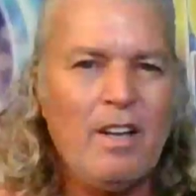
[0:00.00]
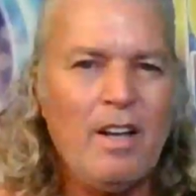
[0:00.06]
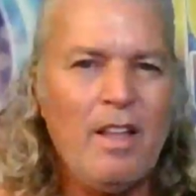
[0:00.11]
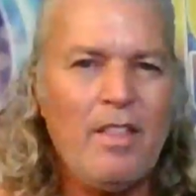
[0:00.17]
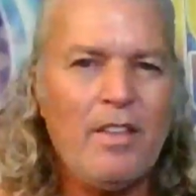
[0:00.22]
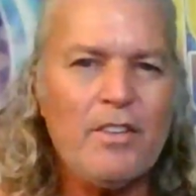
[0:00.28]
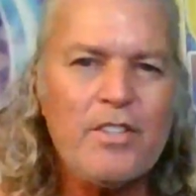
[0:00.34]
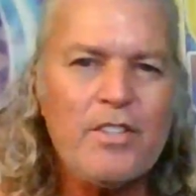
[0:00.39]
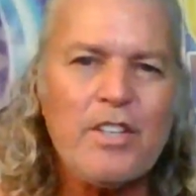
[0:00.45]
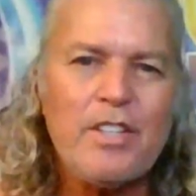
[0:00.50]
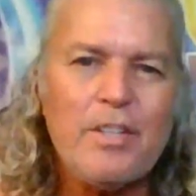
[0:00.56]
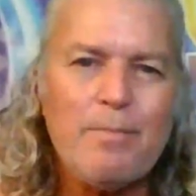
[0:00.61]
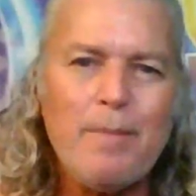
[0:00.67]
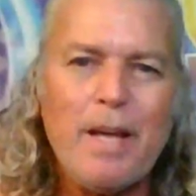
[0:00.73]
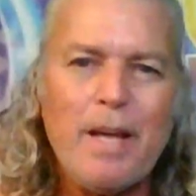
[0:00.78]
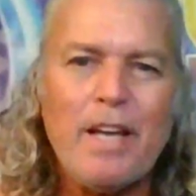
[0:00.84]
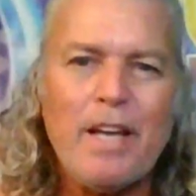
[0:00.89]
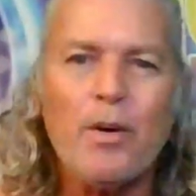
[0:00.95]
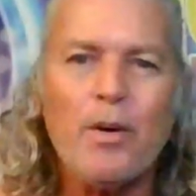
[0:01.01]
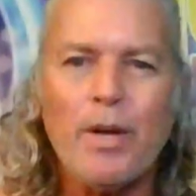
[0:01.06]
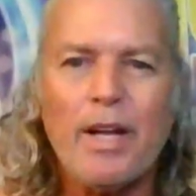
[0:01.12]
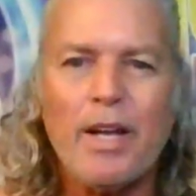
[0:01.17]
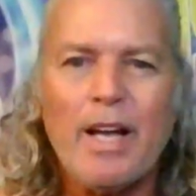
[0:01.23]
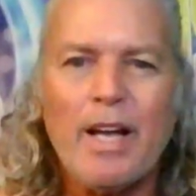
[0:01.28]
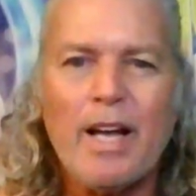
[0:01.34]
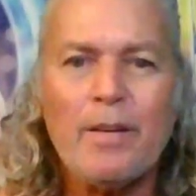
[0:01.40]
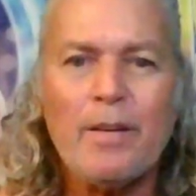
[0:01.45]
There's a debate
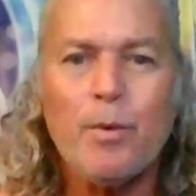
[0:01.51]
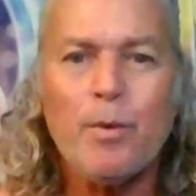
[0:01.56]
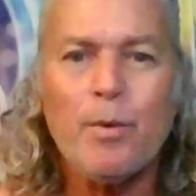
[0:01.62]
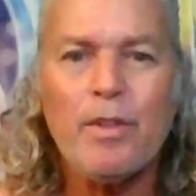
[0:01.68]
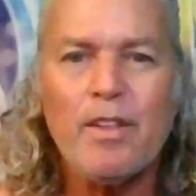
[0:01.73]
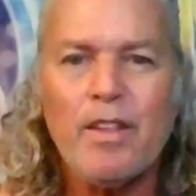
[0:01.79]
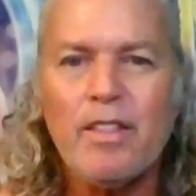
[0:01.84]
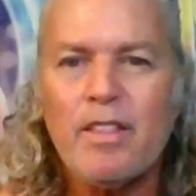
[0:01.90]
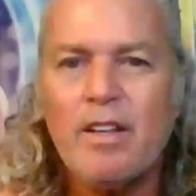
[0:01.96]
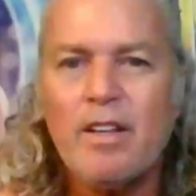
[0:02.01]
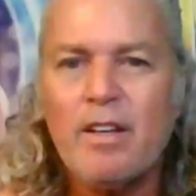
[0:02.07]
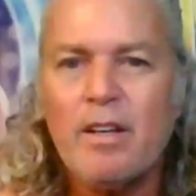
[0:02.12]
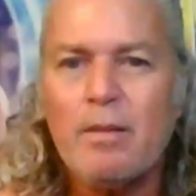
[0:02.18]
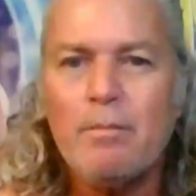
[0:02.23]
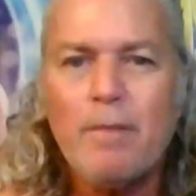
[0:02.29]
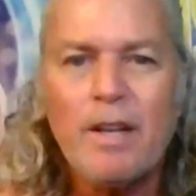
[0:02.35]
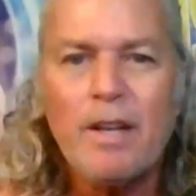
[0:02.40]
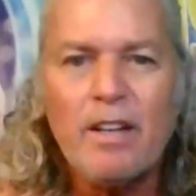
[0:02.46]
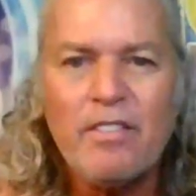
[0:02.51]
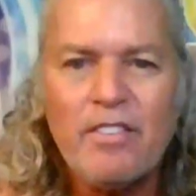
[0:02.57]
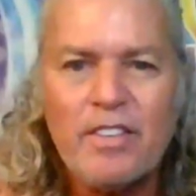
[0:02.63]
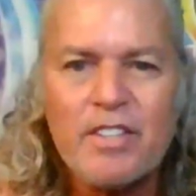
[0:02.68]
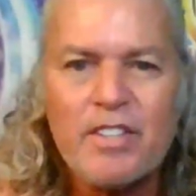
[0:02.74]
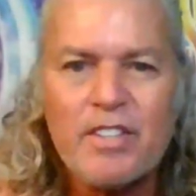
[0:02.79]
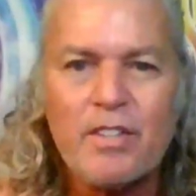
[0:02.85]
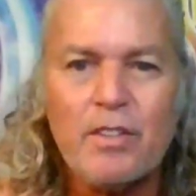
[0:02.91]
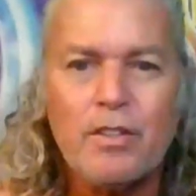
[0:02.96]
going on within the
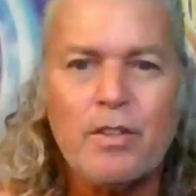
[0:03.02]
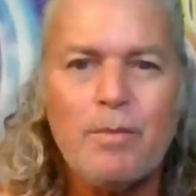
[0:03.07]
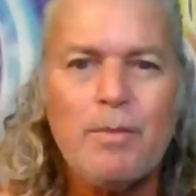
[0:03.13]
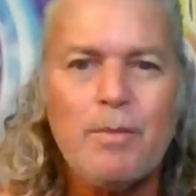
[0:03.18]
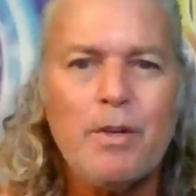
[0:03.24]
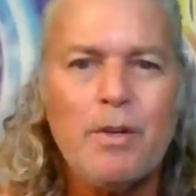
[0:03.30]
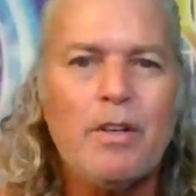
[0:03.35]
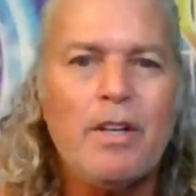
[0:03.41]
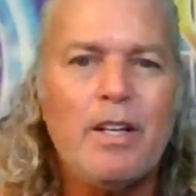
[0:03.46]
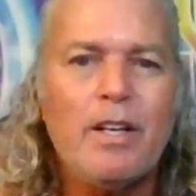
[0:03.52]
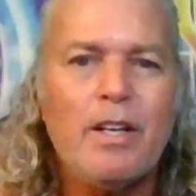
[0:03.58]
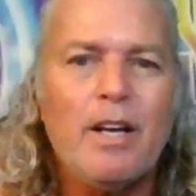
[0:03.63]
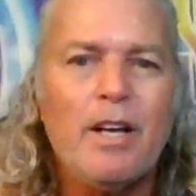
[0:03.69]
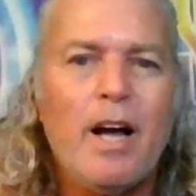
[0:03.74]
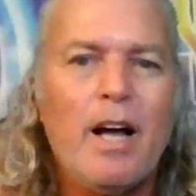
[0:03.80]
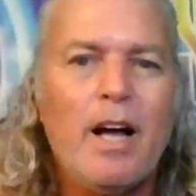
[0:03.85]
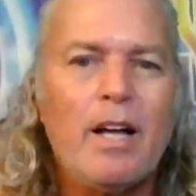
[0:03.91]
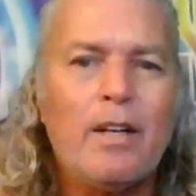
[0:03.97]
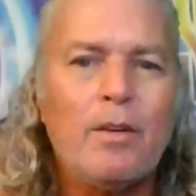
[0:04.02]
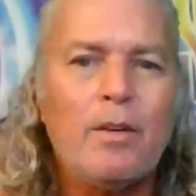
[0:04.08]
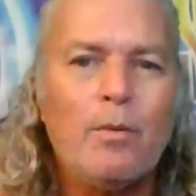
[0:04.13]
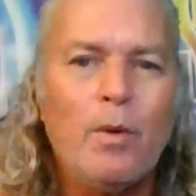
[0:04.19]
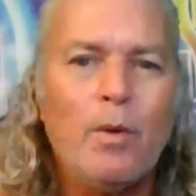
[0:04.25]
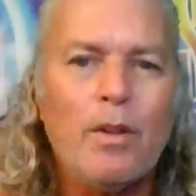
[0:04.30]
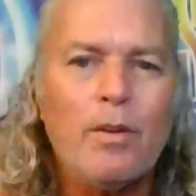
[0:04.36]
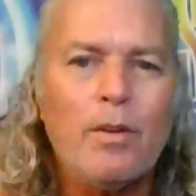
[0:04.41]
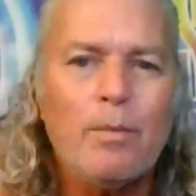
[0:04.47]
metaphysical community
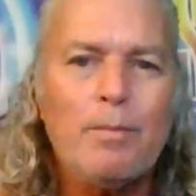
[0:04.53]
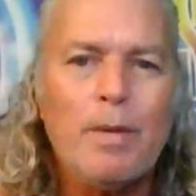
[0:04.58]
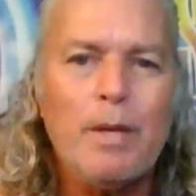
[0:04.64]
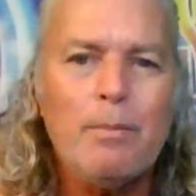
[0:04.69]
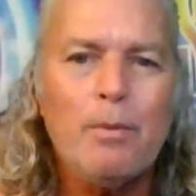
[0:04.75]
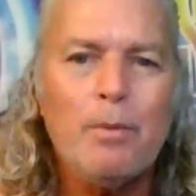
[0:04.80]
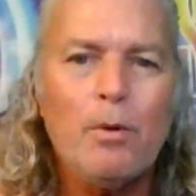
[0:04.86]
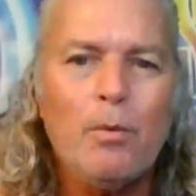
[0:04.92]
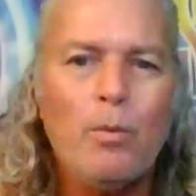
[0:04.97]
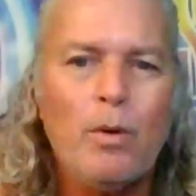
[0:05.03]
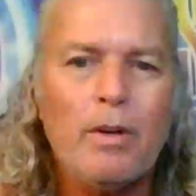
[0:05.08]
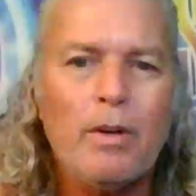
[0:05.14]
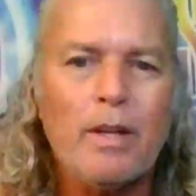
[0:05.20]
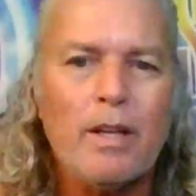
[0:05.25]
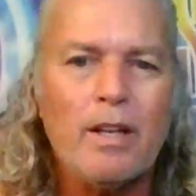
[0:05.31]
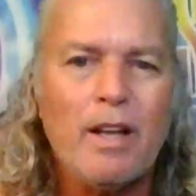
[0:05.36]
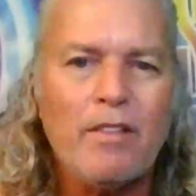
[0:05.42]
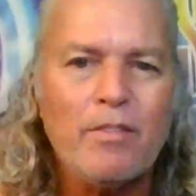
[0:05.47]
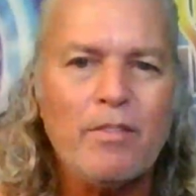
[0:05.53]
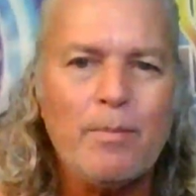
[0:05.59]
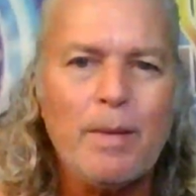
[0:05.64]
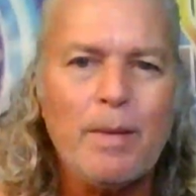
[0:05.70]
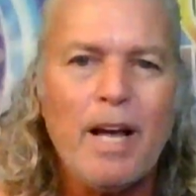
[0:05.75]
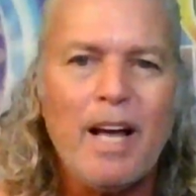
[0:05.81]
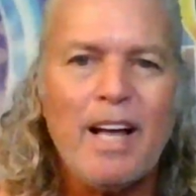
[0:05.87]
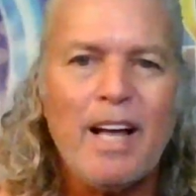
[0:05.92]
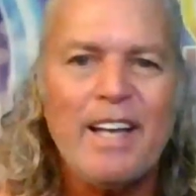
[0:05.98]
on whether people will get left
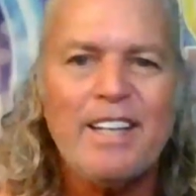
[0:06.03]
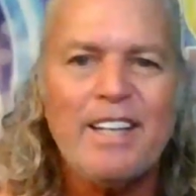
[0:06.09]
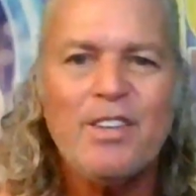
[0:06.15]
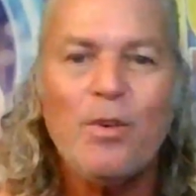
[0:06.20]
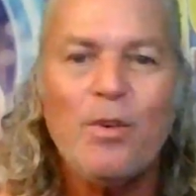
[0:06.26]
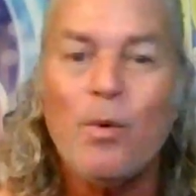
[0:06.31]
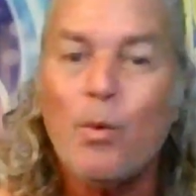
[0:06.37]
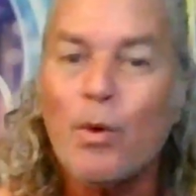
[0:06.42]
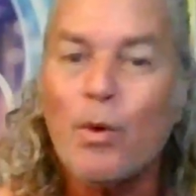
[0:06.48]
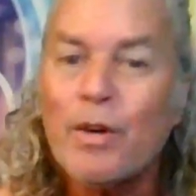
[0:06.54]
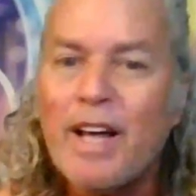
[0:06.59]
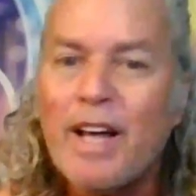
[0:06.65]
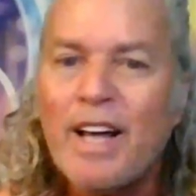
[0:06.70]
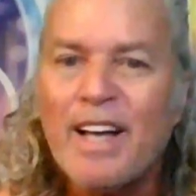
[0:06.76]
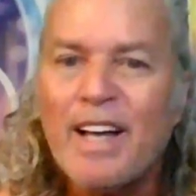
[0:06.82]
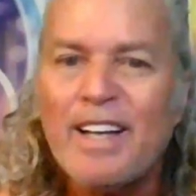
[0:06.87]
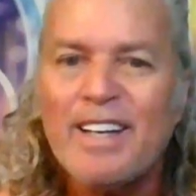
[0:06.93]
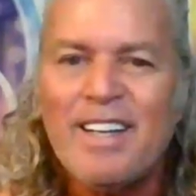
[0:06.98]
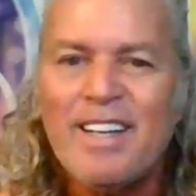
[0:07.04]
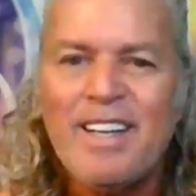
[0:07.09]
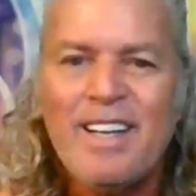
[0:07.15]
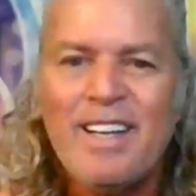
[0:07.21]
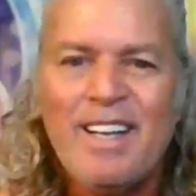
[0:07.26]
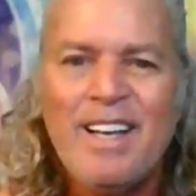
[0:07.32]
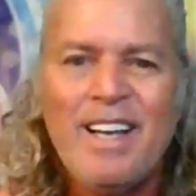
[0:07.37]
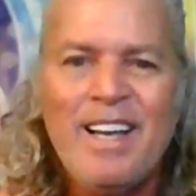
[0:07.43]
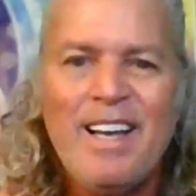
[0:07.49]
behind or not
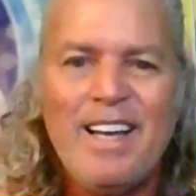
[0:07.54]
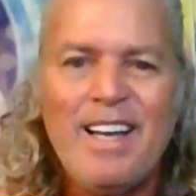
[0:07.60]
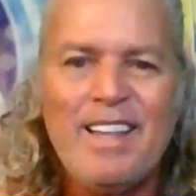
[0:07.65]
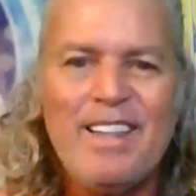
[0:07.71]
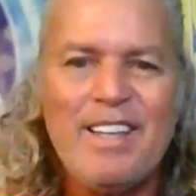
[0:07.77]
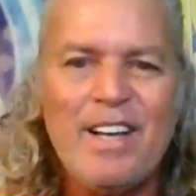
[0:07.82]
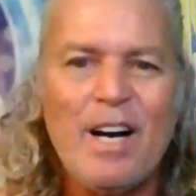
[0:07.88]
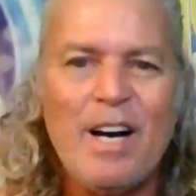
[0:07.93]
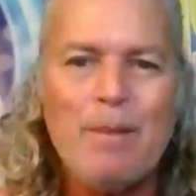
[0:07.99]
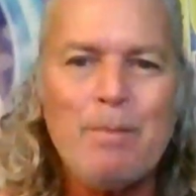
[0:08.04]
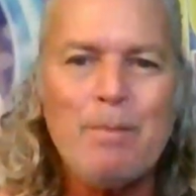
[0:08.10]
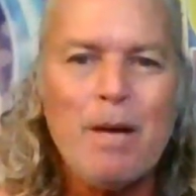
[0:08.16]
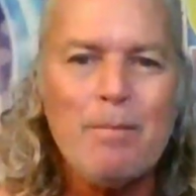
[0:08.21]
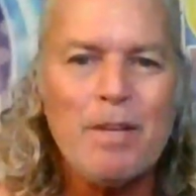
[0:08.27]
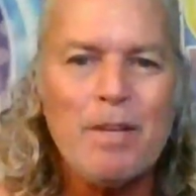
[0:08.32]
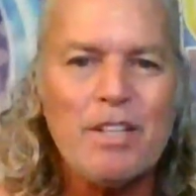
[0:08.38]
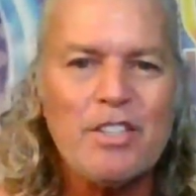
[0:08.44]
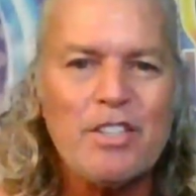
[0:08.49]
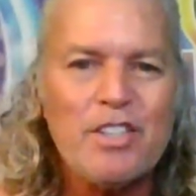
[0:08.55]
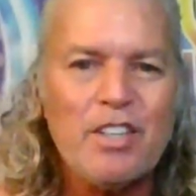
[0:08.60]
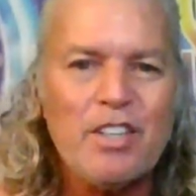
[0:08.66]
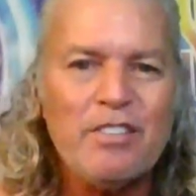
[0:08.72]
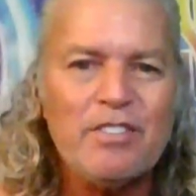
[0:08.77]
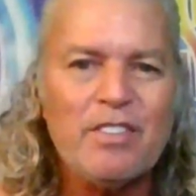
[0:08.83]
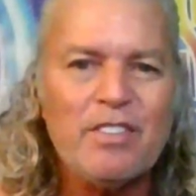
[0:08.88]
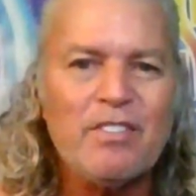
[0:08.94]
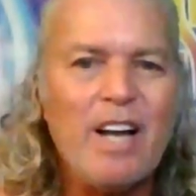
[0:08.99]
in the upcoming
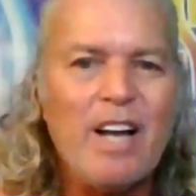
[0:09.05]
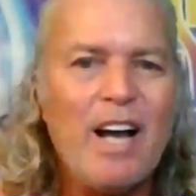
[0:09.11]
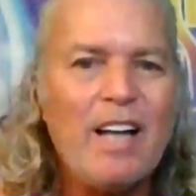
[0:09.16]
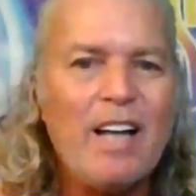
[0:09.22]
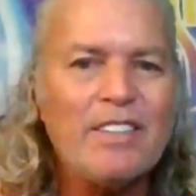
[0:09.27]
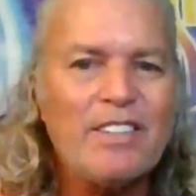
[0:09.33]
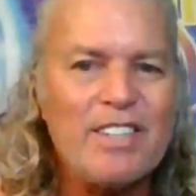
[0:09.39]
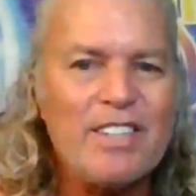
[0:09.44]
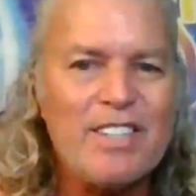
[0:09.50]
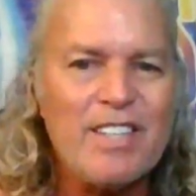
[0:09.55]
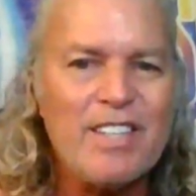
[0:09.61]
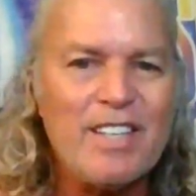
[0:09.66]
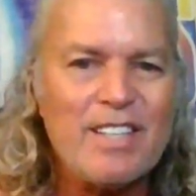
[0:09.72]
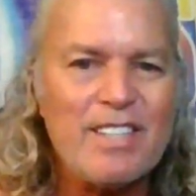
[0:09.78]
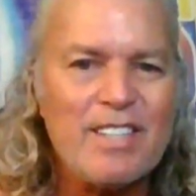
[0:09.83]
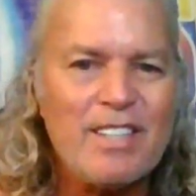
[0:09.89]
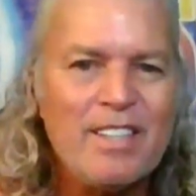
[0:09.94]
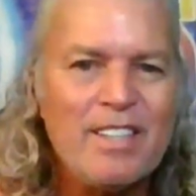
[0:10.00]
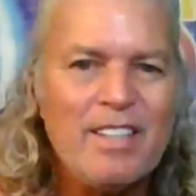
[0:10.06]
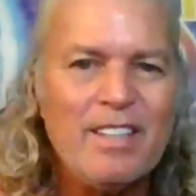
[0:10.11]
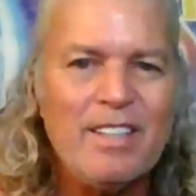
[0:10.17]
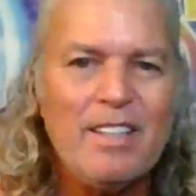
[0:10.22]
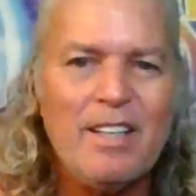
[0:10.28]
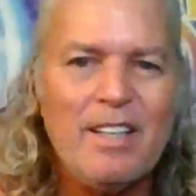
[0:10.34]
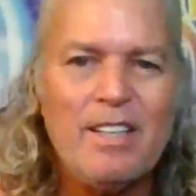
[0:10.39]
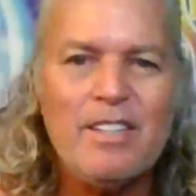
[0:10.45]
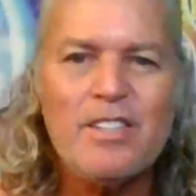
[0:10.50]
shift of consciousness
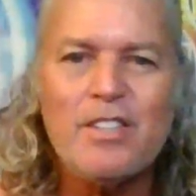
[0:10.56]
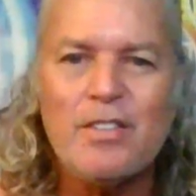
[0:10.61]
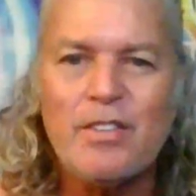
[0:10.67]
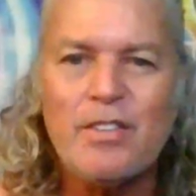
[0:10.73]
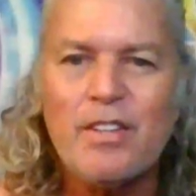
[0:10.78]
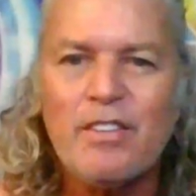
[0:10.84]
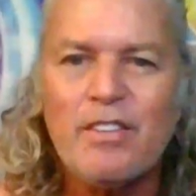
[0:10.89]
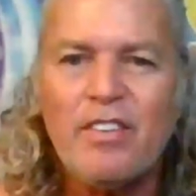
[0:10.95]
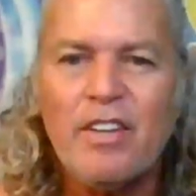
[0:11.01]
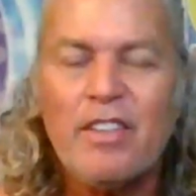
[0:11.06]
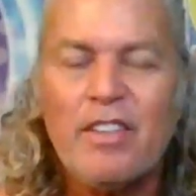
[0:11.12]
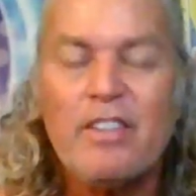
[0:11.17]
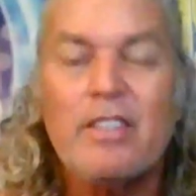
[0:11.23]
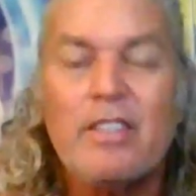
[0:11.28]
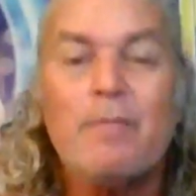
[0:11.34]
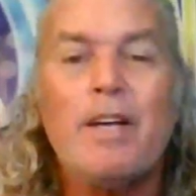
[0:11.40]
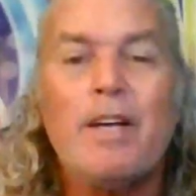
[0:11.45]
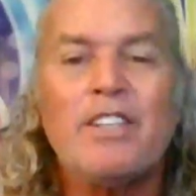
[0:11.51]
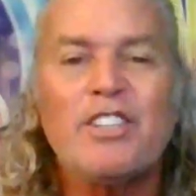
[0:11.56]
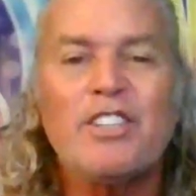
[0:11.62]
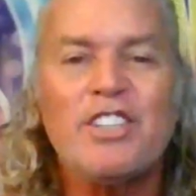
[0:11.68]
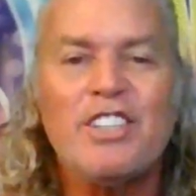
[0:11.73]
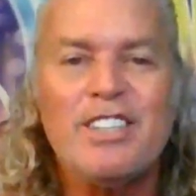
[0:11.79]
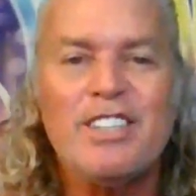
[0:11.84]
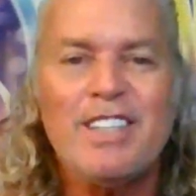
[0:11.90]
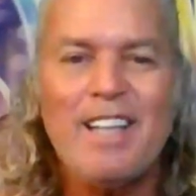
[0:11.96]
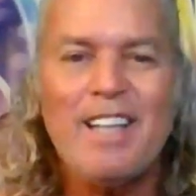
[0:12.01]
into the fifth
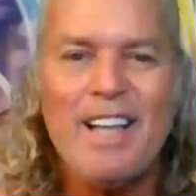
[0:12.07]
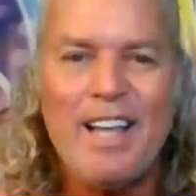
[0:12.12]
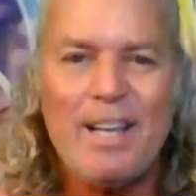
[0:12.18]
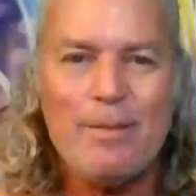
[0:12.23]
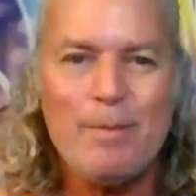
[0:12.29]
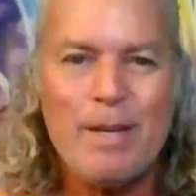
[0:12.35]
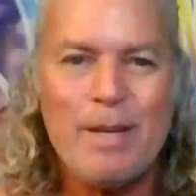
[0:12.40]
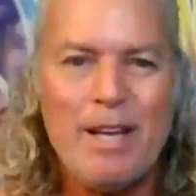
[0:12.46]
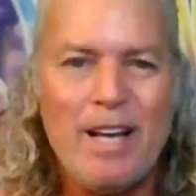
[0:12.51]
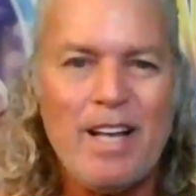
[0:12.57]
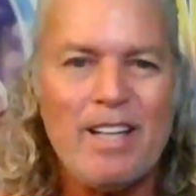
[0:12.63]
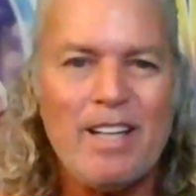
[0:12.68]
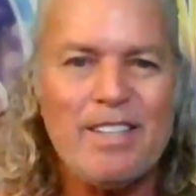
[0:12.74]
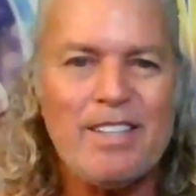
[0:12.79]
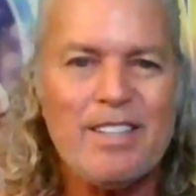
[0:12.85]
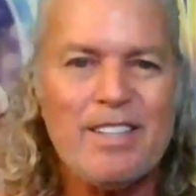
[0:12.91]
dimension and beyond.